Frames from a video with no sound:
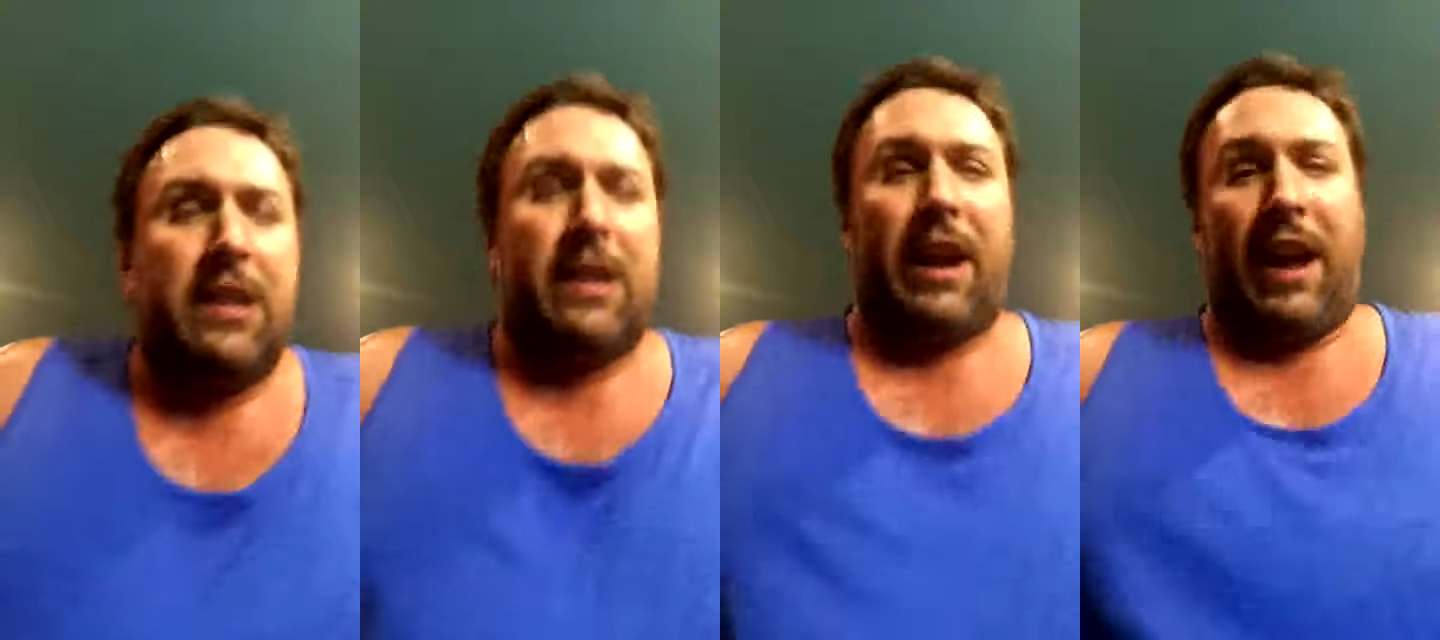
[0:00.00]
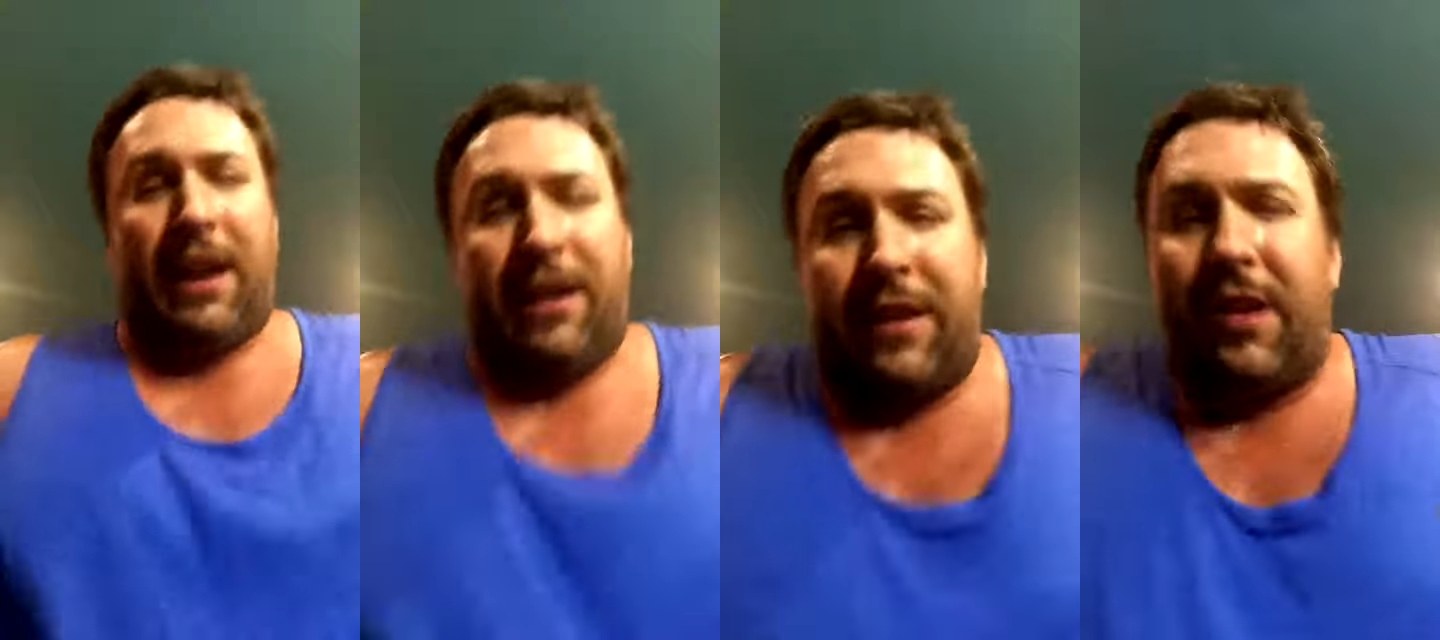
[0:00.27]

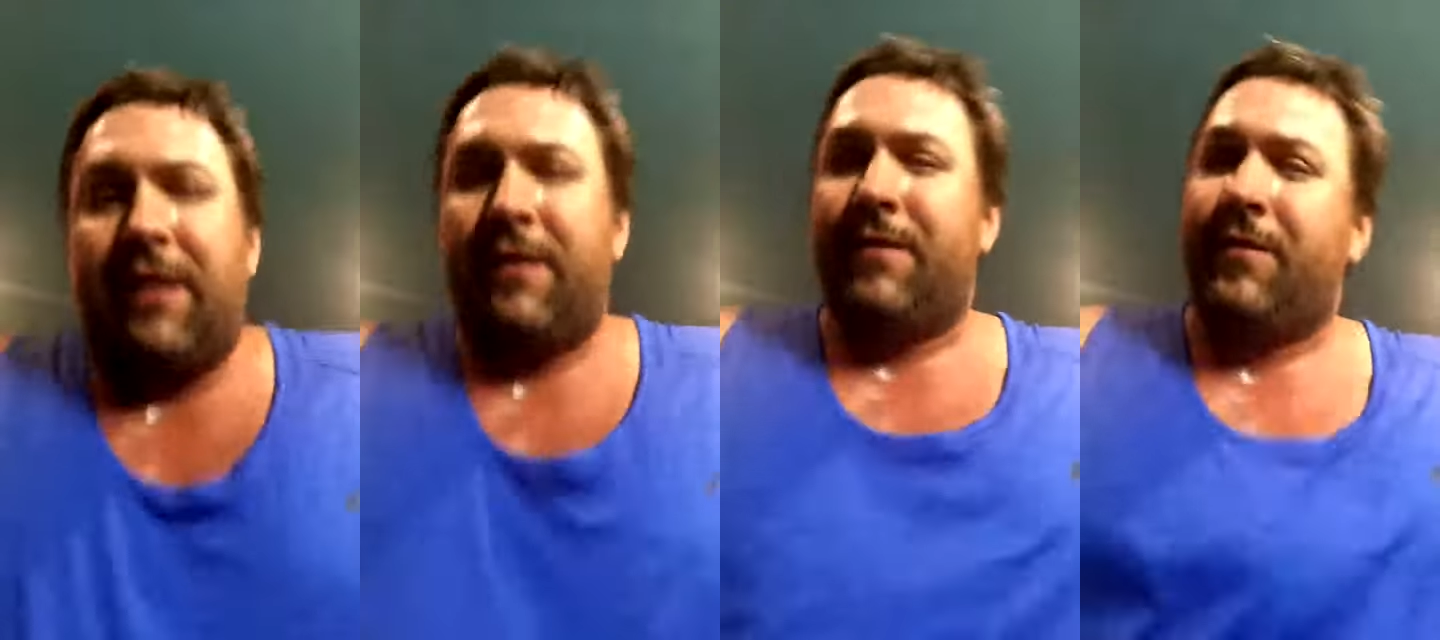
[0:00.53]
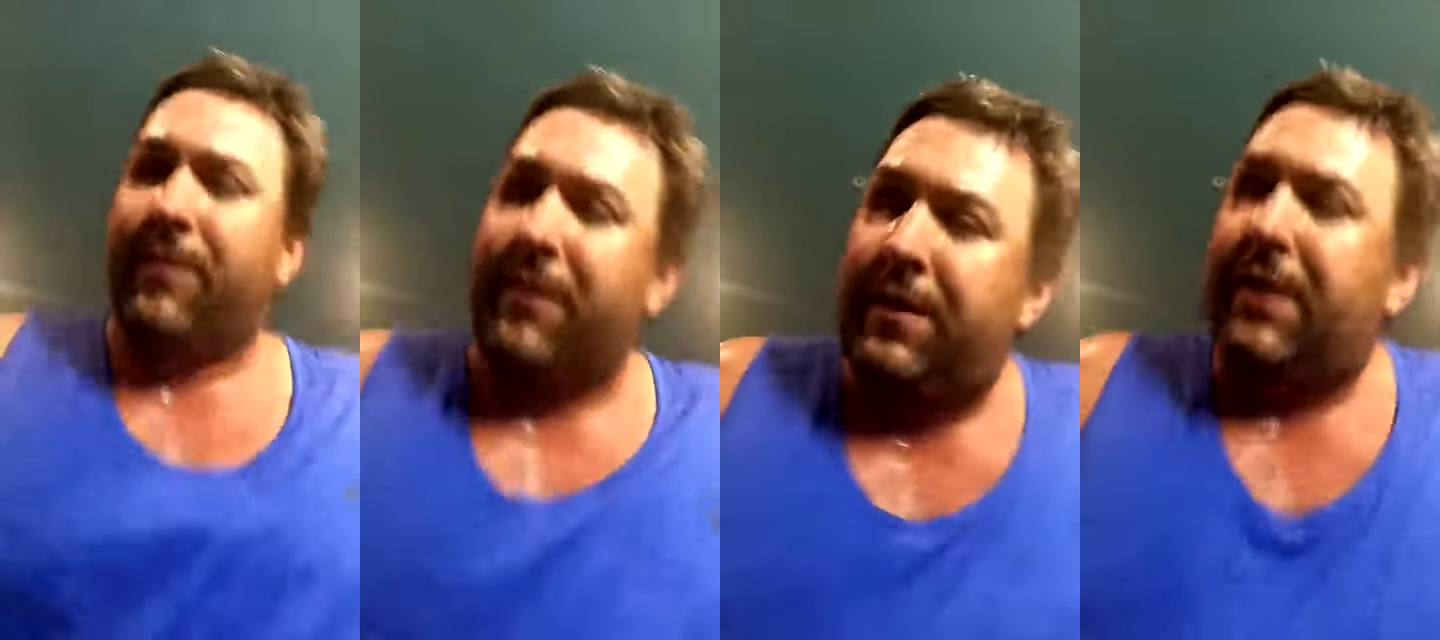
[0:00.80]
and
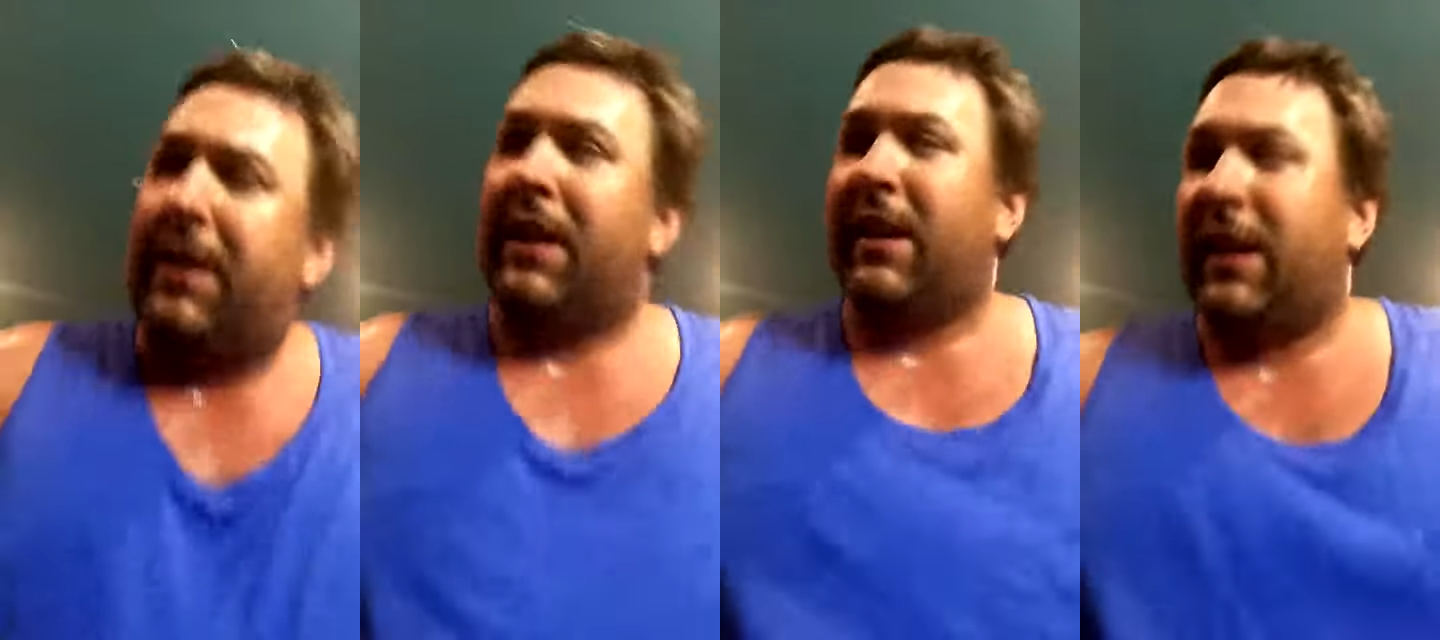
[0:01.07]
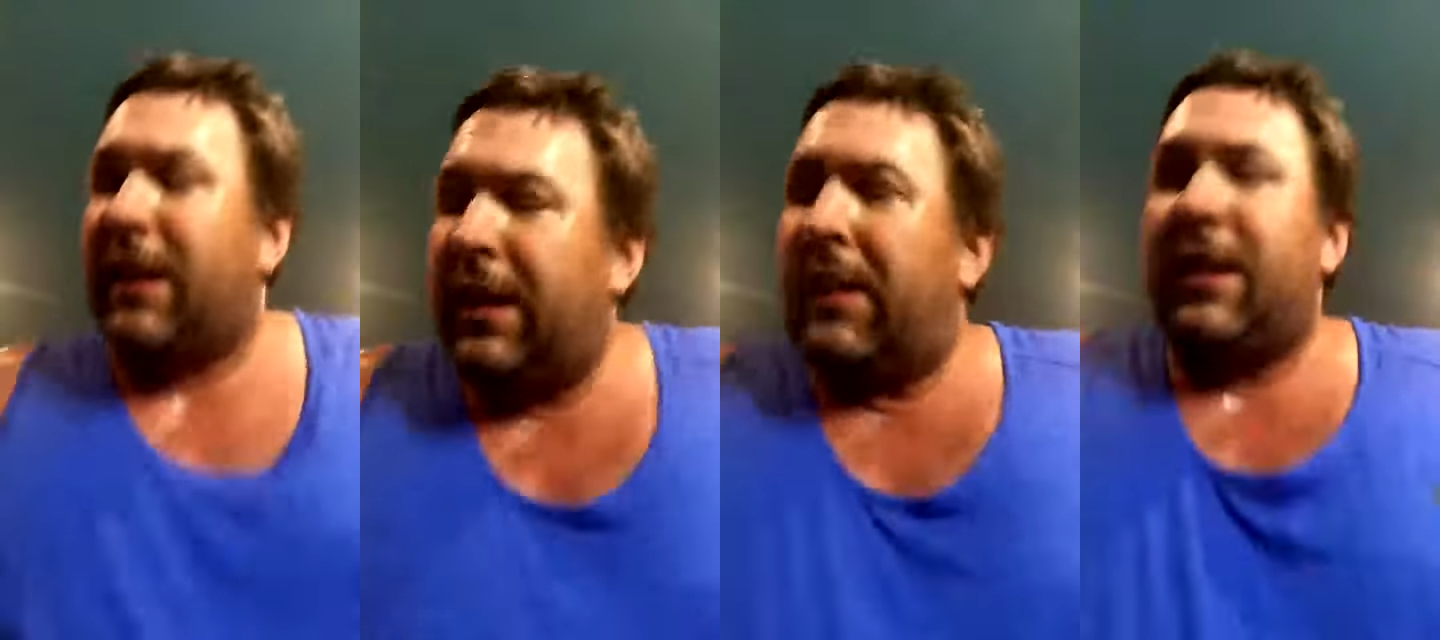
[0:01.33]

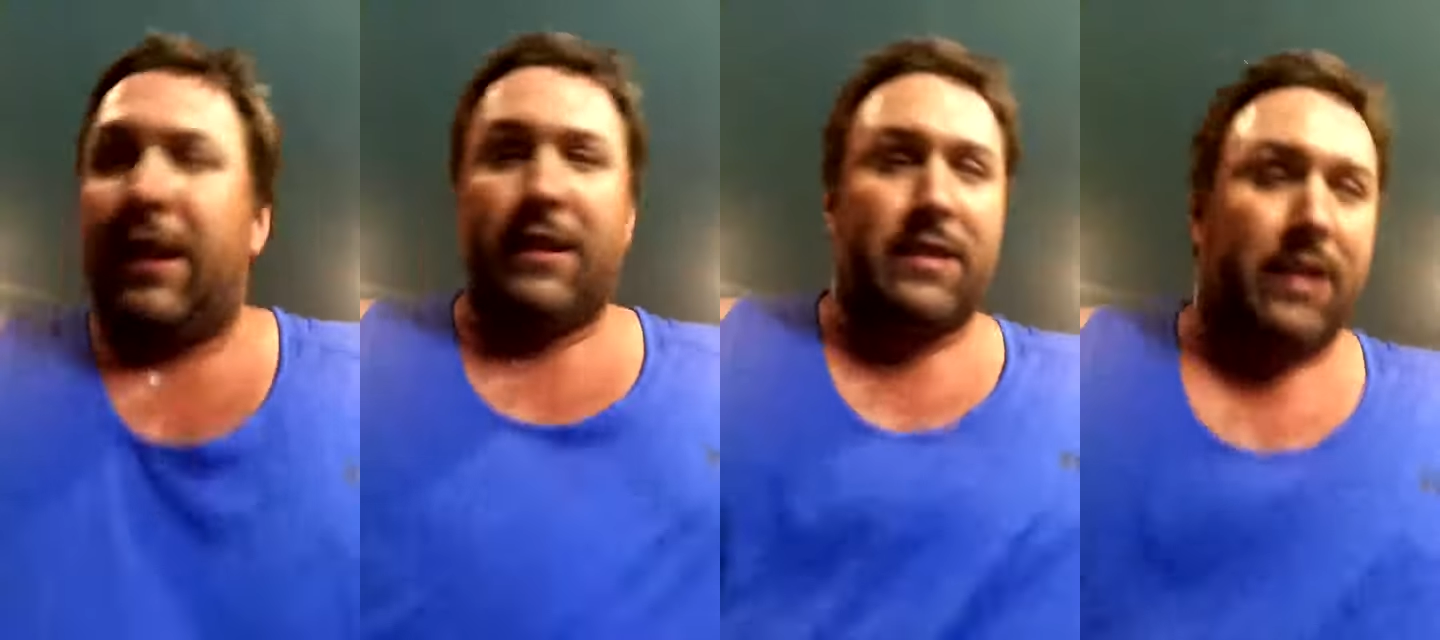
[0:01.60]
things